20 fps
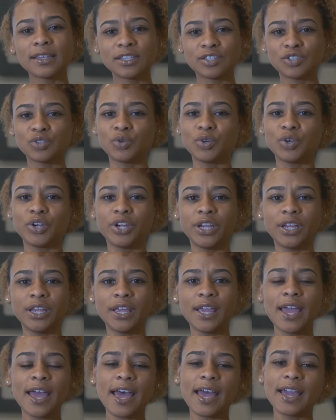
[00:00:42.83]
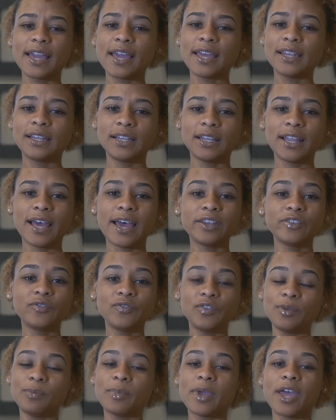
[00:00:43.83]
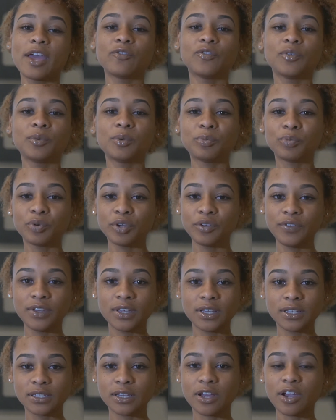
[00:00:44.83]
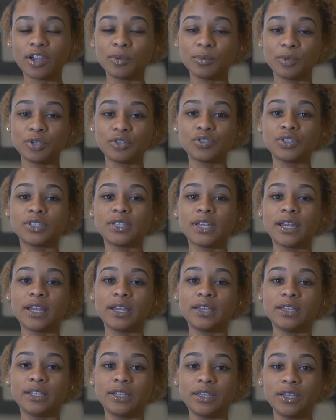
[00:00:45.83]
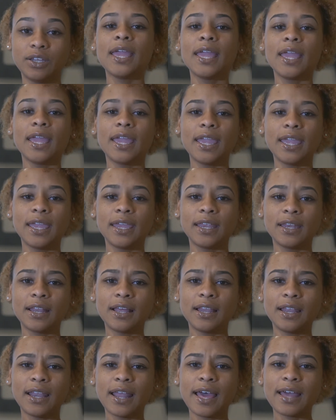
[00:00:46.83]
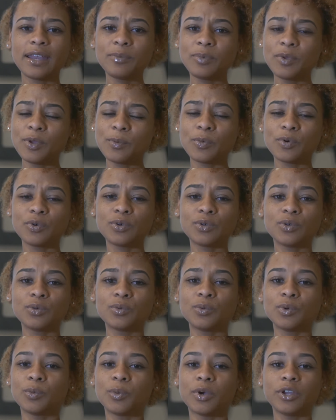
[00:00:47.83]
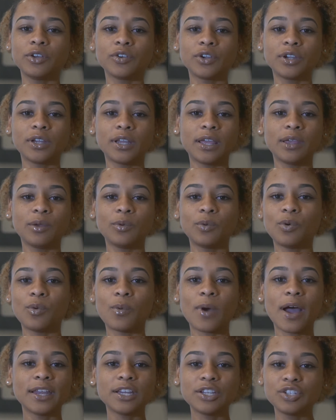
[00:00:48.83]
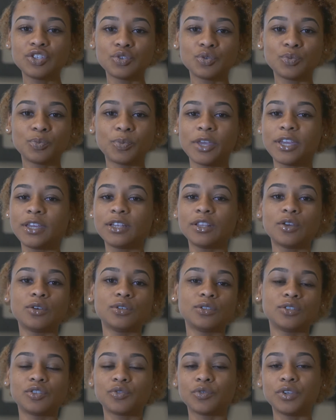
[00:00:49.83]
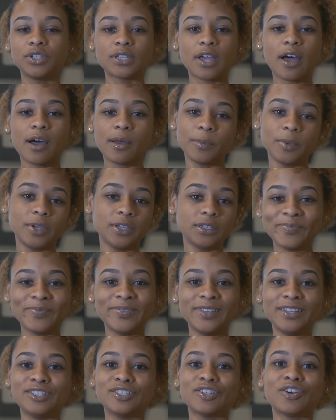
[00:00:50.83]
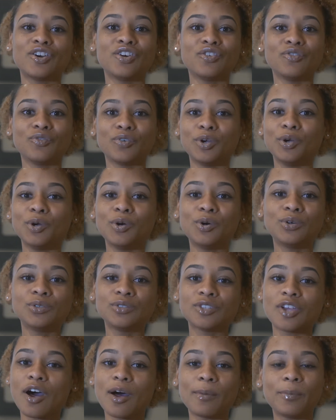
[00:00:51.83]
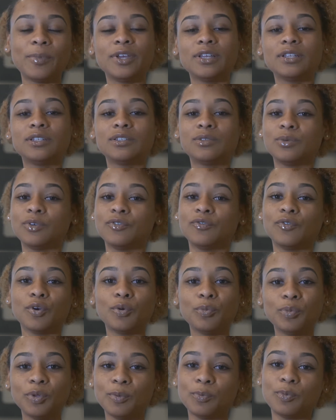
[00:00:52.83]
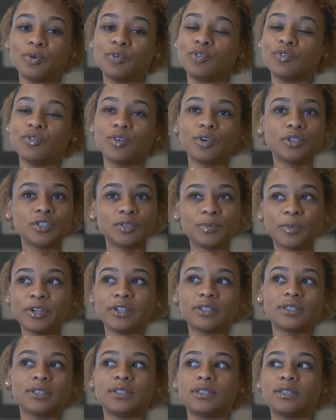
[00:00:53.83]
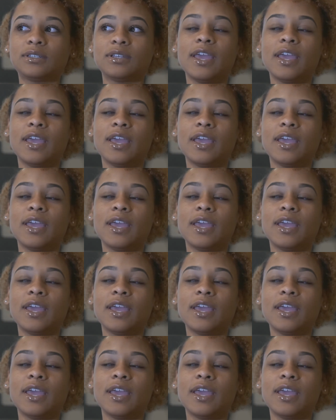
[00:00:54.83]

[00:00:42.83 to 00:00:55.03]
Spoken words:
story. I got a lot of feedback from the previous documentaries that I did, and a lot of people were wondering like, well, why did you pick those 3 topics? These are real topics with real people, real experiences,